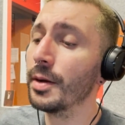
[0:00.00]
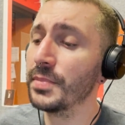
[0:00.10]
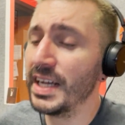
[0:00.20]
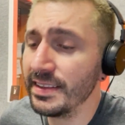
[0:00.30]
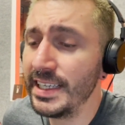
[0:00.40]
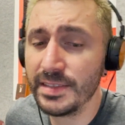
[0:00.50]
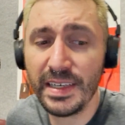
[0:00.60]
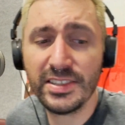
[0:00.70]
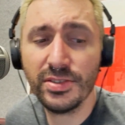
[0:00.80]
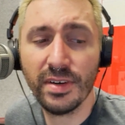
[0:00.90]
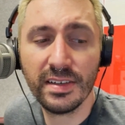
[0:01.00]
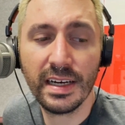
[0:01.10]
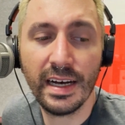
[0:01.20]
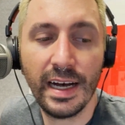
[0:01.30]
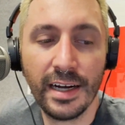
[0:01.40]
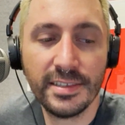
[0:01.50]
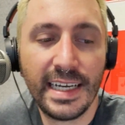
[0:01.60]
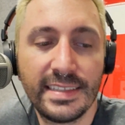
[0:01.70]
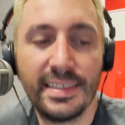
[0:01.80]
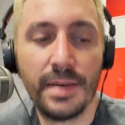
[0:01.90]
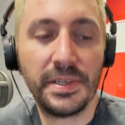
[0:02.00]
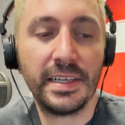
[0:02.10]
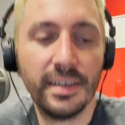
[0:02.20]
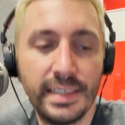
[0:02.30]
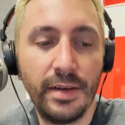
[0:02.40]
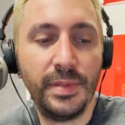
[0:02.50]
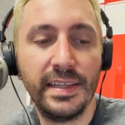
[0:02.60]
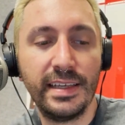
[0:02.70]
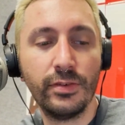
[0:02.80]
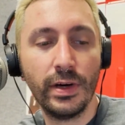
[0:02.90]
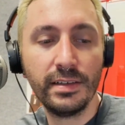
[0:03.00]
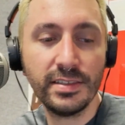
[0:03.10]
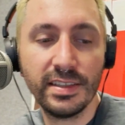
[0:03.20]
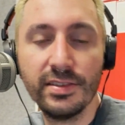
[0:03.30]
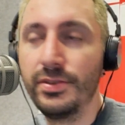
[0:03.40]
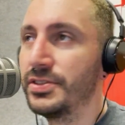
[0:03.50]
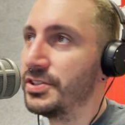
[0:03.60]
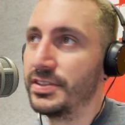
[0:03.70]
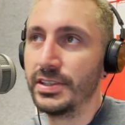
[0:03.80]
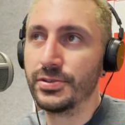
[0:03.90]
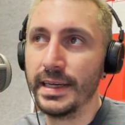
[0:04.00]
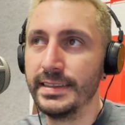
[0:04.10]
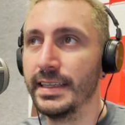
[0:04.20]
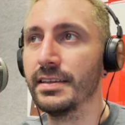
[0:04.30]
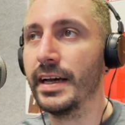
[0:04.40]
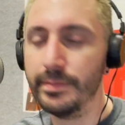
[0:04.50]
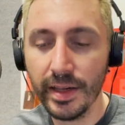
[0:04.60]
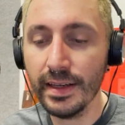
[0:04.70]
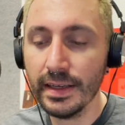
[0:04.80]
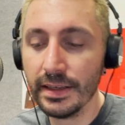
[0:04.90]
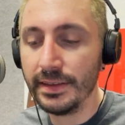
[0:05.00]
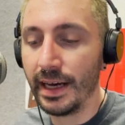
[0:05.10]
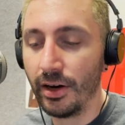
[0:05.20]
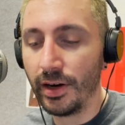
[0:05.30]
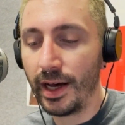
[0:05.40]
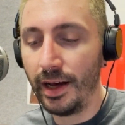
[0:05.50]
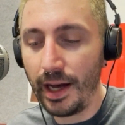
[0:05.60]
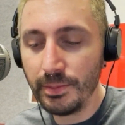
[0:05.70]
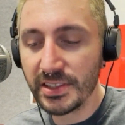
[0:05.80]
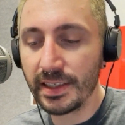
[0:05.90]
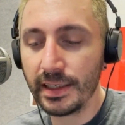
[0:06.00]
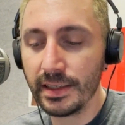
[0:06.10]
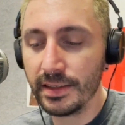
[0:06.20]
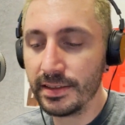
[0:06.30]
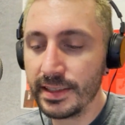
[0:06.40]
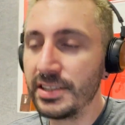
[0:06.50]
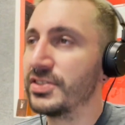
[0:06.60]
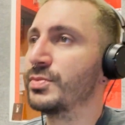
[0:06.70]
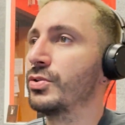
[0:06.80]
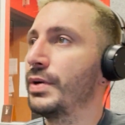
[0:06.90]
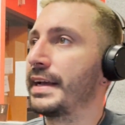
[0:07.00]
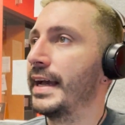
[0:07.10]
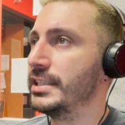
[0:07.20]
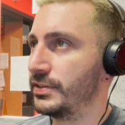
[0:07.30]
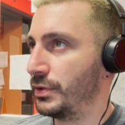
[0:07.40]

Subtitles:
But that leads me to our next topic here, and that would be the winners and losers of the trade deadline. Now, I'm just going to get you some quick hits.